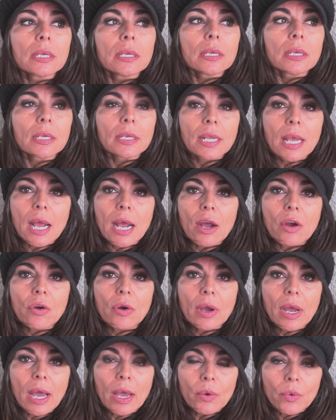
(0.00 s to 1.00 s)
and
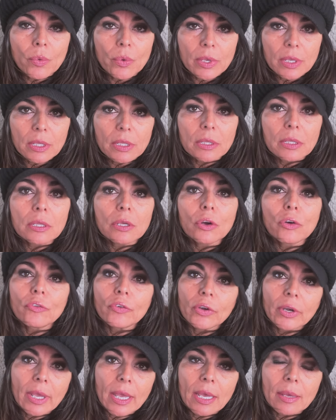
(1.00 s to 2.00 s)
how I will
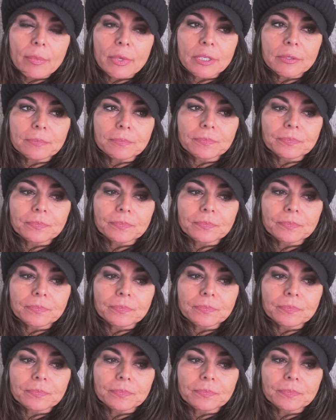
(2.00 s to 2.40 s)
overcome it.